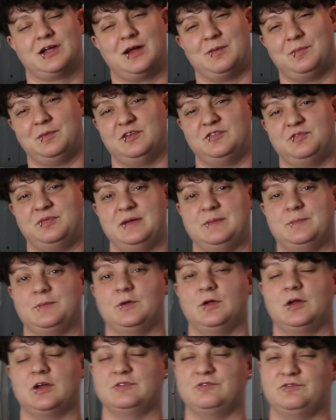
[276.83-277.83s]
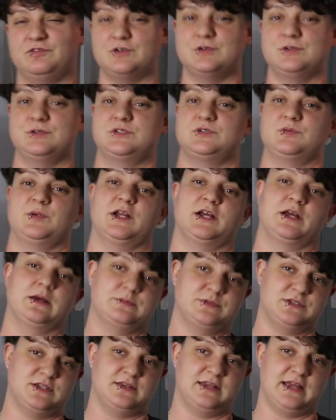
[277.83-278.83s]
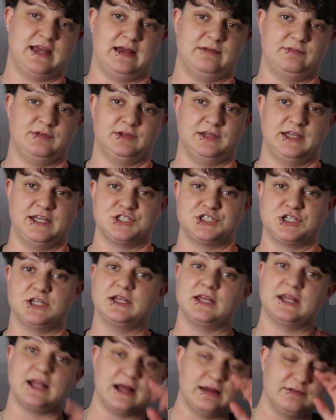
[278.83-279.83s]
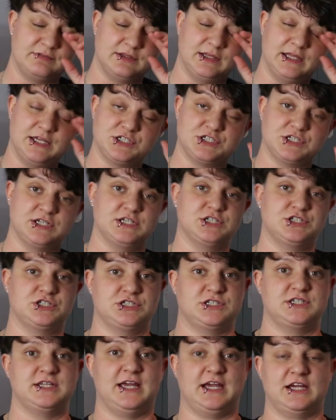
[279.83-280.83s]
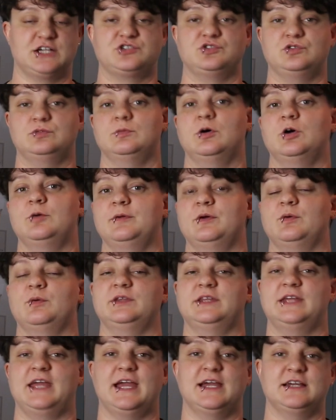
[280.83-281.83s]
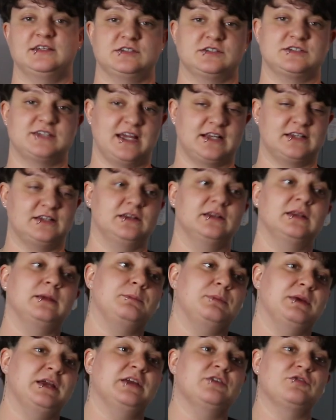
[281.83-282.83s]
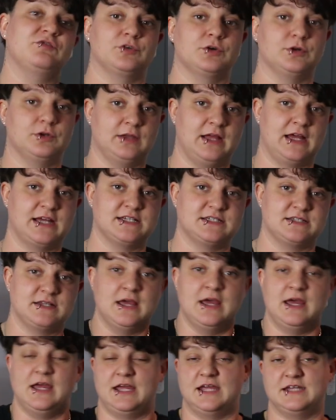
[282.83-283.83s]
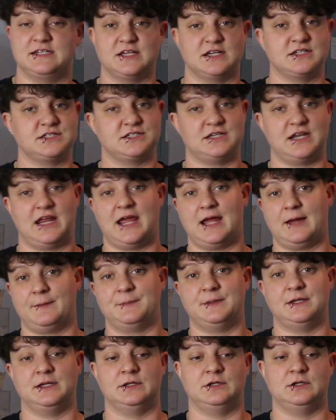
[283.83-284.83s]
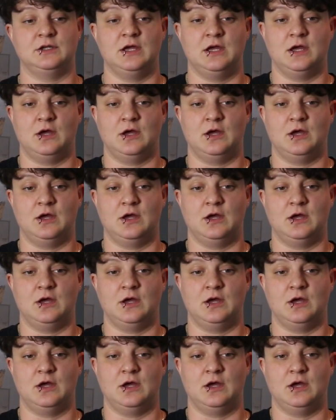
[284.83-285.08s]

a couple of people confused when it comes to the ovulation, and ovulation is just the actual moment when the eggs are technically being fertilized. It doesn't happen